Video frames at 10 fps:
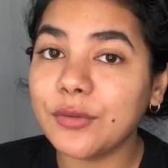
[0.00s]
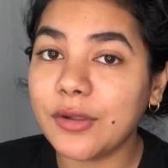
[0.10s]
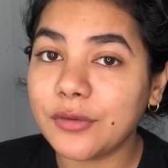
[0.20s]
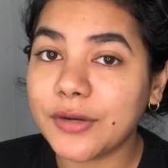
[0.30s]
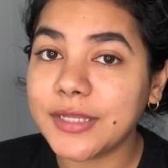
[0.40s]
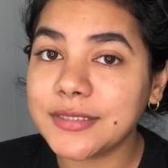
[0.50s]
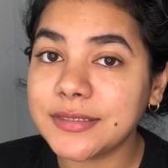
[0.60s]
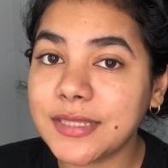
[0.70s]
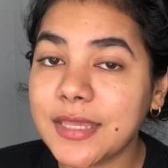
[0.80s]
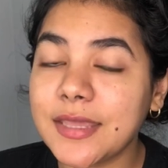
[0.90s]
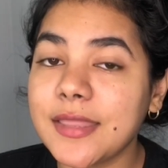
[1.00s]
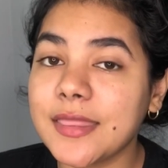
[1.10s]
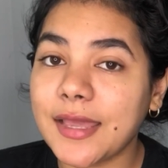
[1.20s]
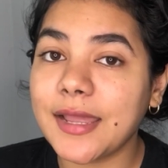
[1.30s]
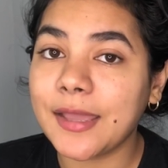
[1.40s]
already see
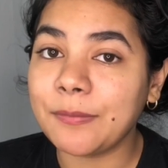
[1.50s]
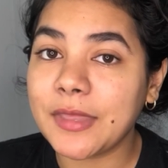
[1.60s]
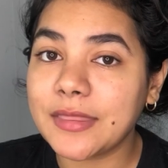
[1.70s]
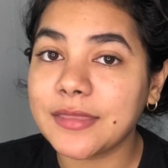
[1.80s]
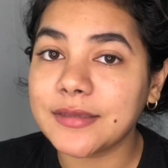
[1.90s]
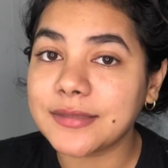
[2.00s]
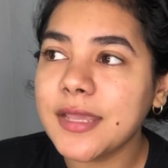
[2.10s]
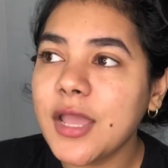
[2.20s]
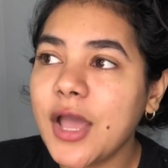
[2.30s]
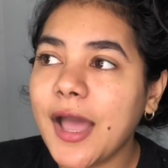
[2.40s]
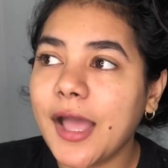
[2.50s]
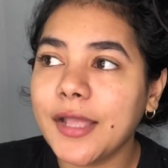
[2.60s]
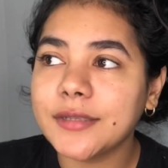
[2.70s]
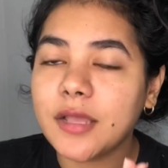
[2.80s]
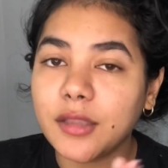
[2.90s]
that I made this,
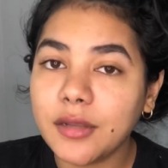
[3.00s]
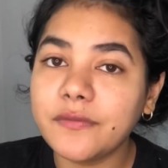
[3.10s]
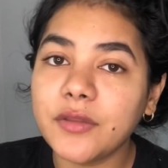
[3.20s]
and a lot of you